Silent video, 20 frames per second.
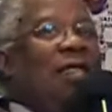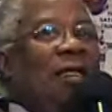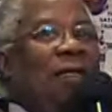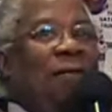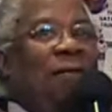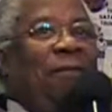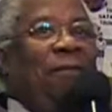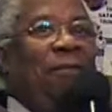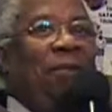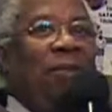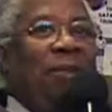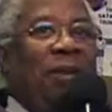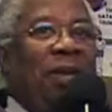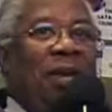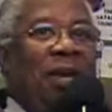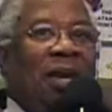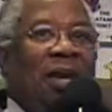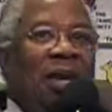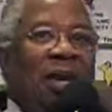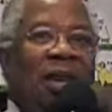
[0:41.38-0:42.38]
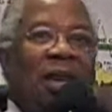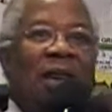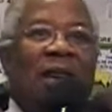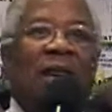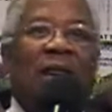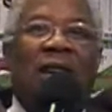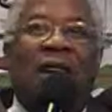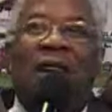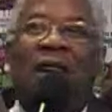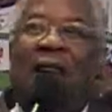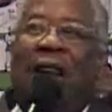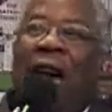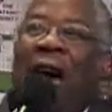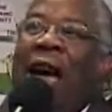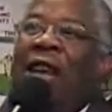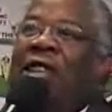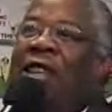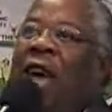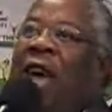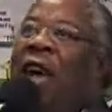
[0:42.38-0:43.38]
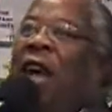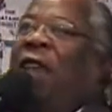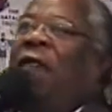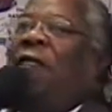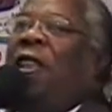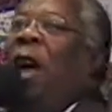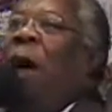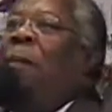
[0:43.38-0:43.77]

Amen. I said lift